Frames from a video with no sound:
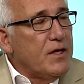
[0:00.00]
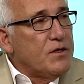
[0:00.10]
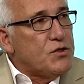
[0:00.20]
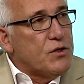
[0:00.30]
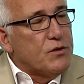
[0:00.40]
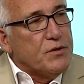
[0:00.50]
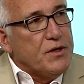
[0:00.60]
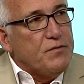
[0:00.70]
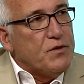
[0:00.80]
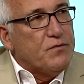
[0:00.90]
So
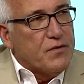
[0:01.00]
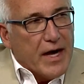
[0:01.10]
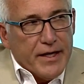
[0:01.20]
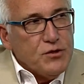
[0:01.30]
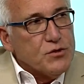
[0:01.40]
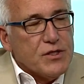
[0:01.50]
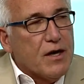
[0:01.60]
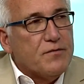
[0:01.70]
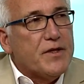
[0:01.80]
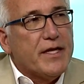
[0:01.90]
if you find
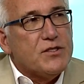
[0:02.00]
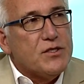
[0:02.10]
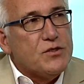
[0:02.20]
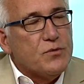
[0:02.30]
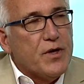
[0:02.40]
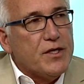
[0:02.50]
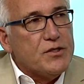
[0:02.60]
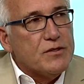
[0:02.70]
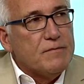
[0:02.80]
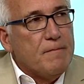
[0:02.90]
yourself in that
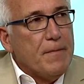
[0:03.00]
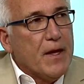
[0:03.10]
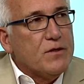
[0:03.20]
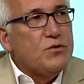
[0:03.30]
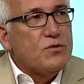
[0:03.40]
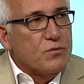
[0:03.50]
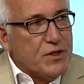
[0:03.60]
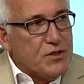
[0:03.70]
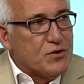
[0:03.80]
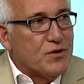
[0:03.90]
situation, do the
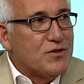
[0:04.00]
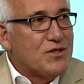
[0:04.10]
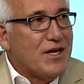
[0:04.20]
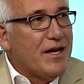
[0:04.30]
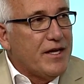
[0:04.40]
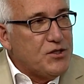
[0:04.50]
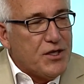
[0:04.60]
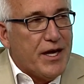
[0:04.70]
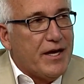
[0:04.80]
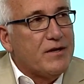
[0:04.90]
research, get
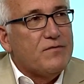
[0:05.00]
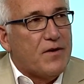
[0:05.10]
educated,